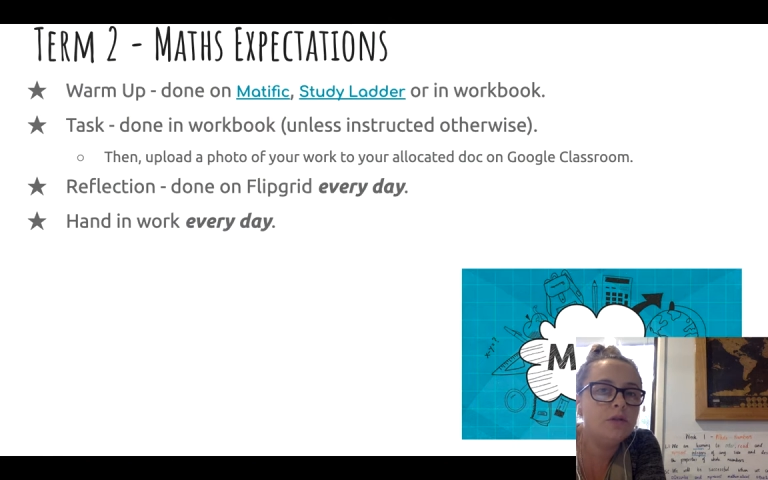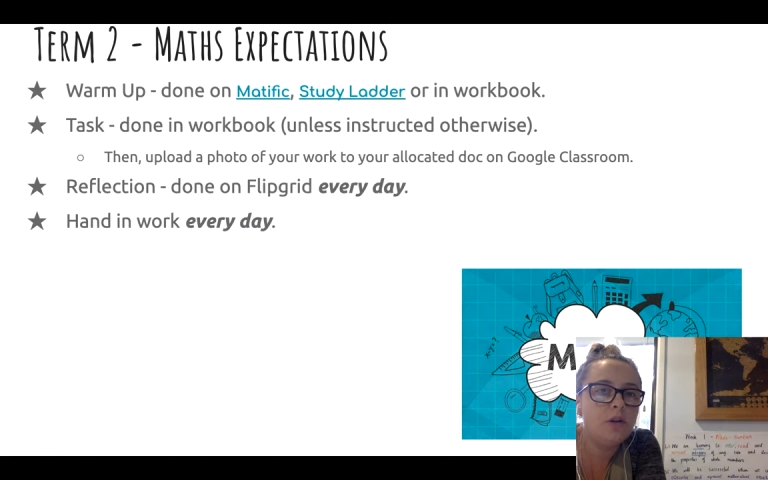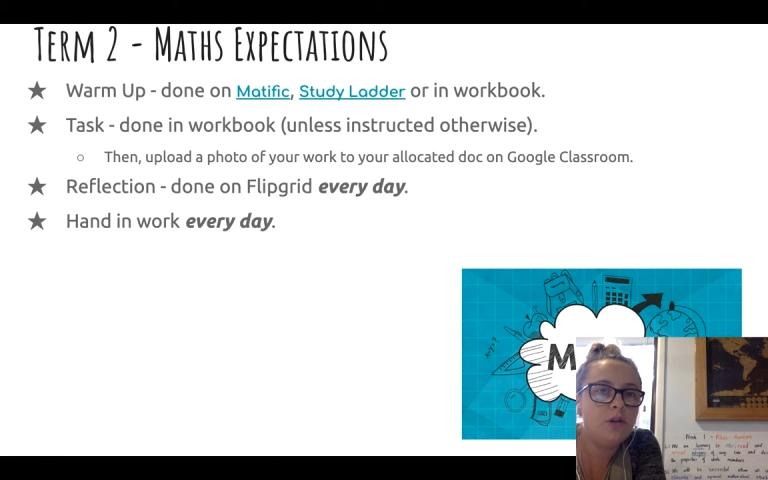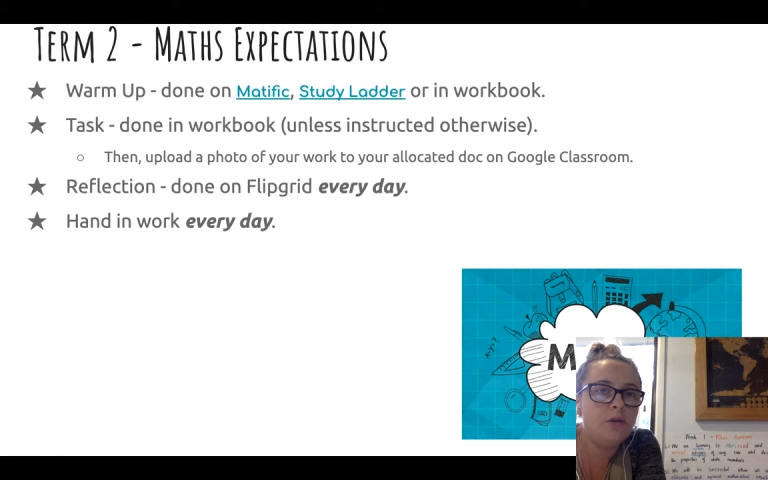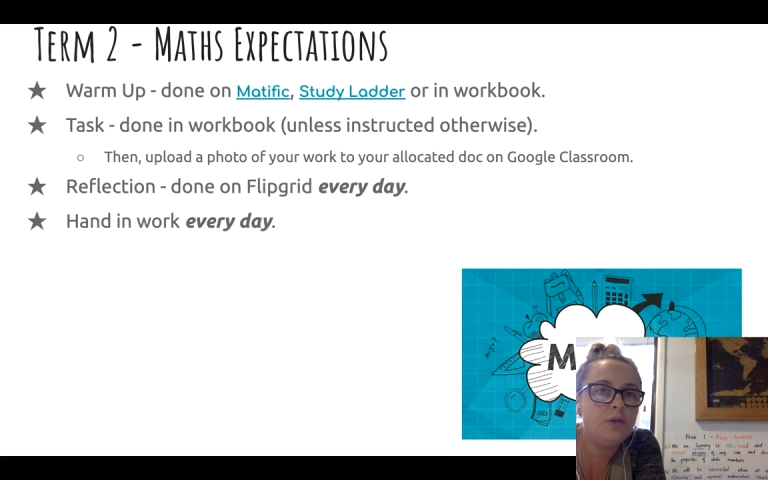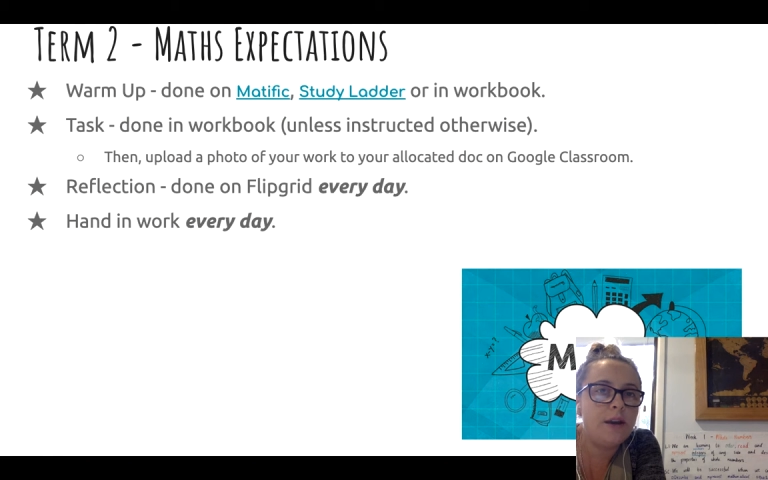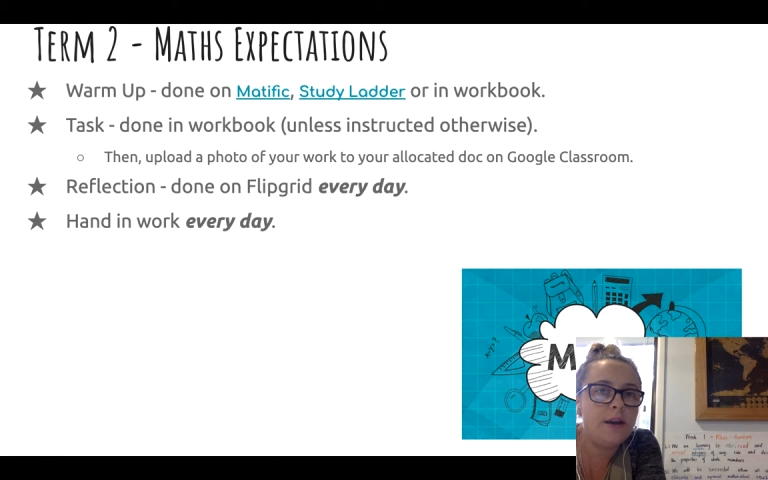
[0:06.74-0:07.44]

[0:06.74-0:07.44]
go through the